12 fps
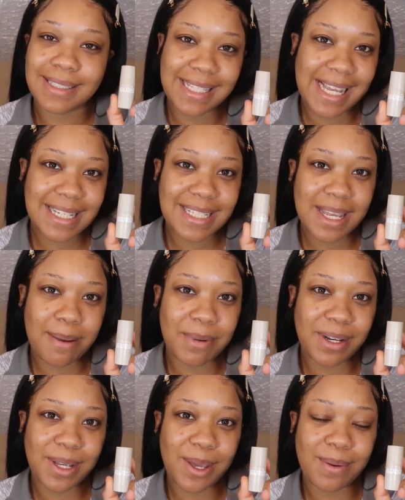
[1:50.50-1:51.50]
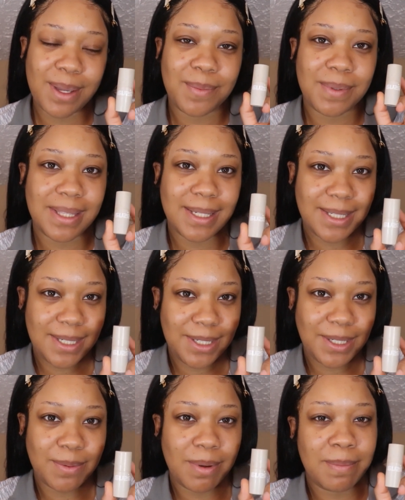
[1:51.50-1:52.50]
Next, I'm gonna go in with the
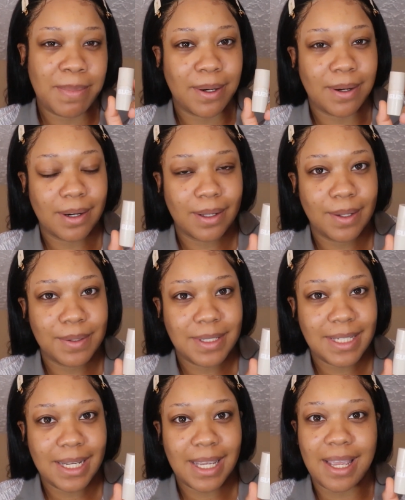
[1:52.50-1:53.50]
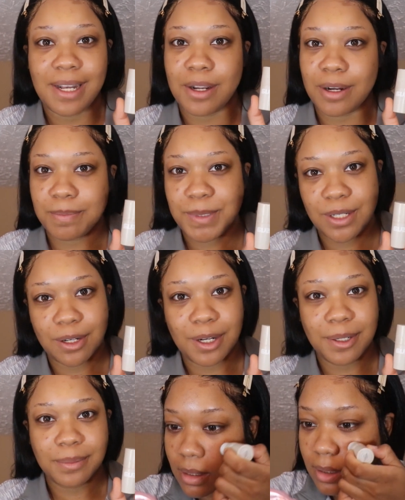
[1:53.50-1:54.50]
YESSTYLE Butter Glow Stick in Herb
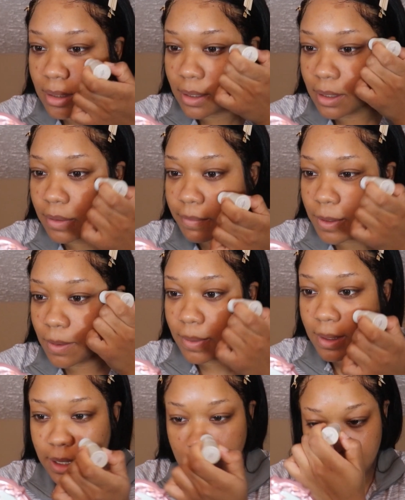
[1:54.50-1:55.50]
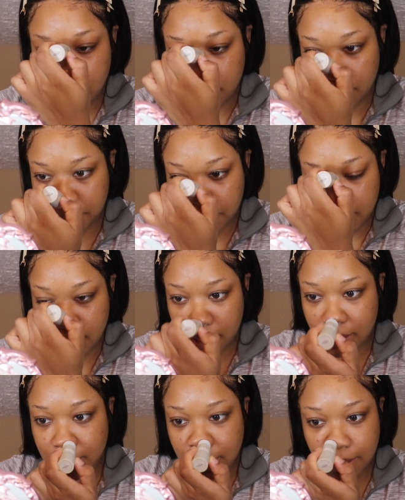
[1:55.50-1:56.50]
Sugar. I love going in and applying
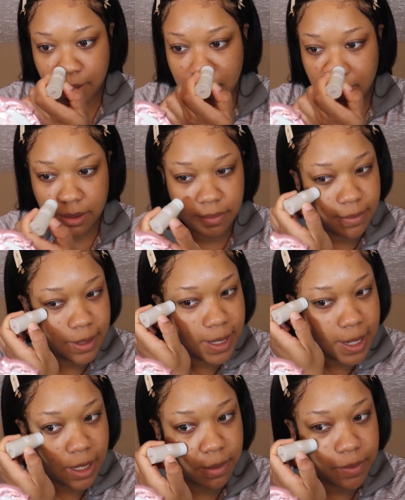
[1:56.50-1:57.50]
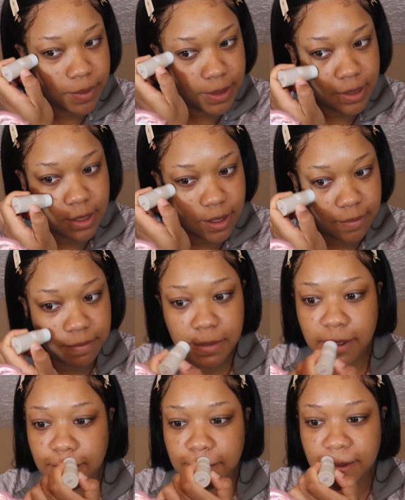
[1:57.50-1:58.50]
this on all of the high points of
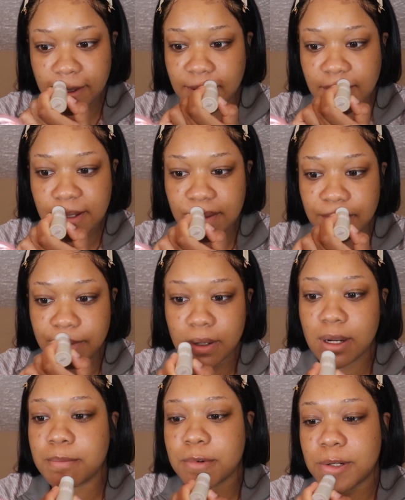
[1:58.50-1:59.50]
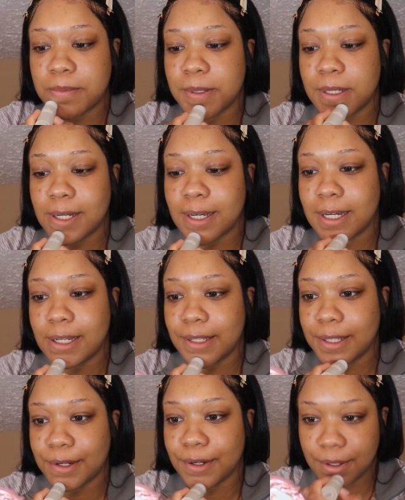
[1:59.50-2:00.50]
my face, where I'm gonna put
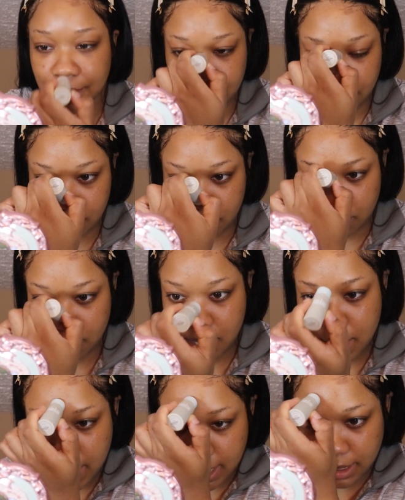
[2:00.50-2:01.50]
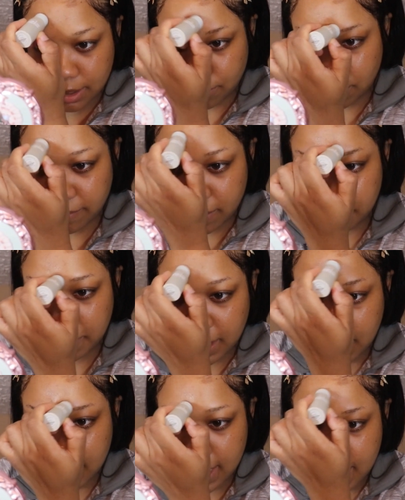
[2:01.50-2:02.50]
highlighter earlier to sort of give me
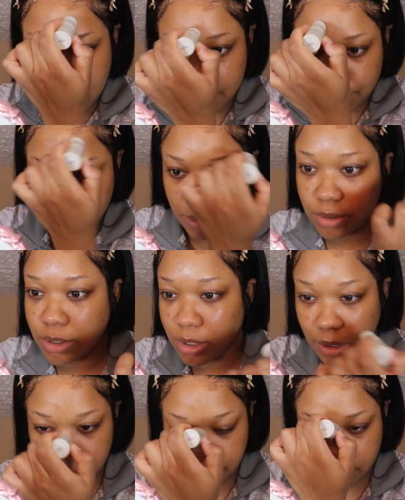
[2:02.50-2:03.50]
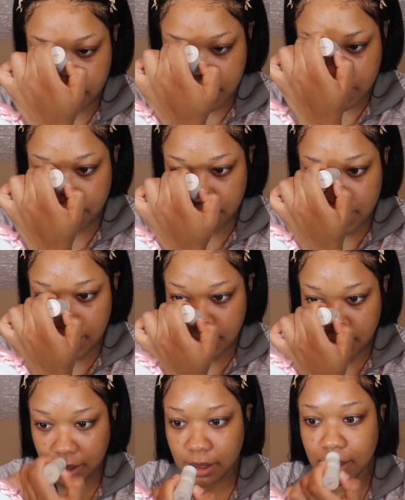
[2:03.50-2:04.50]
like a natural glow from
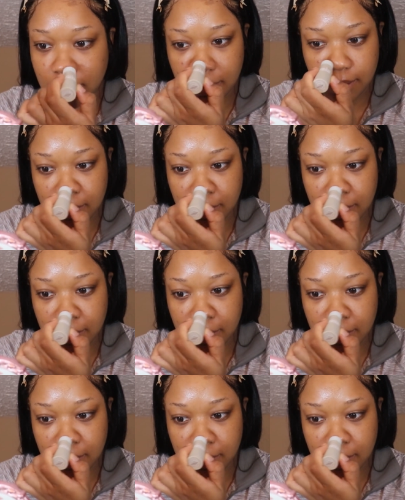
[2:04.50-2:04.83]
underneath.